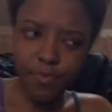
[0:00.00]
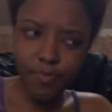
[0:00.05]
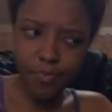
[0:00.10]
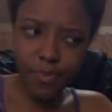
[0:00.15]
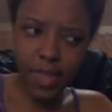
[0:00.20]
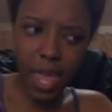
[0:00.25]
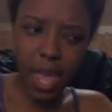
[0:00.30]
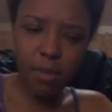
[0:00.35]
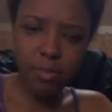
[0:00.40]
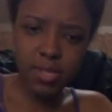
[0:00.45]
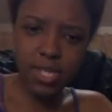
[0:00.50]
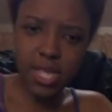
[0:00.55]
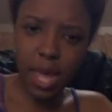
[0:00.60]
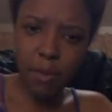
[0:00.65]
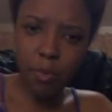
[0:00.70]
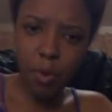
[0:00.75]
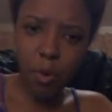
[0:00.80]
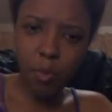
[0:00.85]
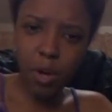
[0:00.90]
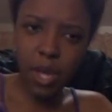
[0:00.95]
they was
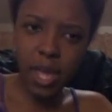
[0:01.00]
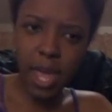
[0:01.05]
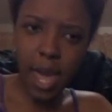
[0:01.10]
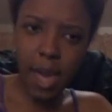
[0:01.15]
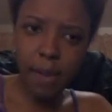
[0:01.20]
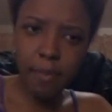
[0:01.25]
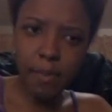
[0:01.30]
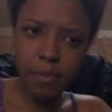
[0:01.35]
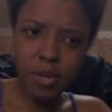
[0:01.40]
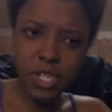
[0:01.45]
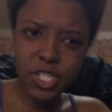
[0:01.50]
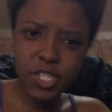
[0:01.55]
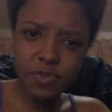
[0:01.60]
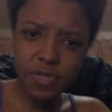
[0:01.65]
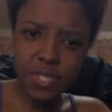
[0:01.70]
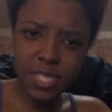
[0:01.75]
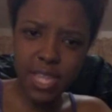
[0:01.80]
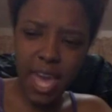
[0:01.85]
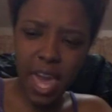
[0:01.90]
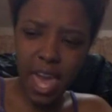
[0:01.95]
like, well, what happened? What you
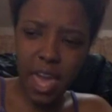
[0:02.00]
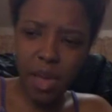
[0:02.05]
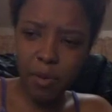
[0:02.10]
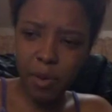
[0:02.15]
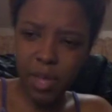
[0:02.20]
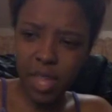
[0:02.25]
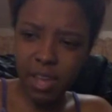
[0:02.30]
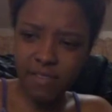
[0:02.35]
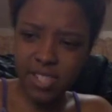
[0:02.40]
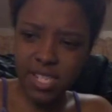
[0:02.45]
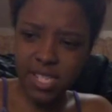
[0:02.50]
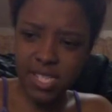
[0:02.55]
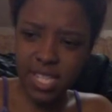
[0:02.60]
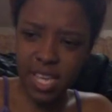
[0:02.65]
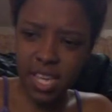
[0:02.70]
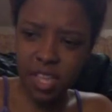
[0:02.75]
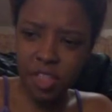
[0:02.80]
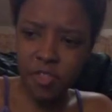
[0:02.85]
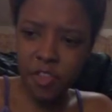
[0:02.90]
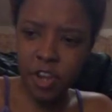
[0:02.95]
say? Or whatever, this,
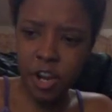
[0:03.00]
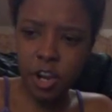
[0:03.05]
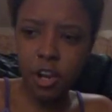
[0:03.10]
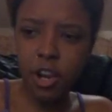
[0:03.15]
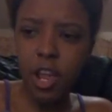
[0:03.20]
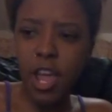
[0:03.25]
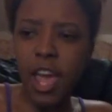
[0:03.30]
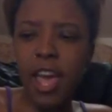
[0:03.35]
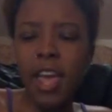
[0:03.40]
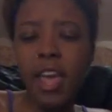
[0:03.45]
that, and third.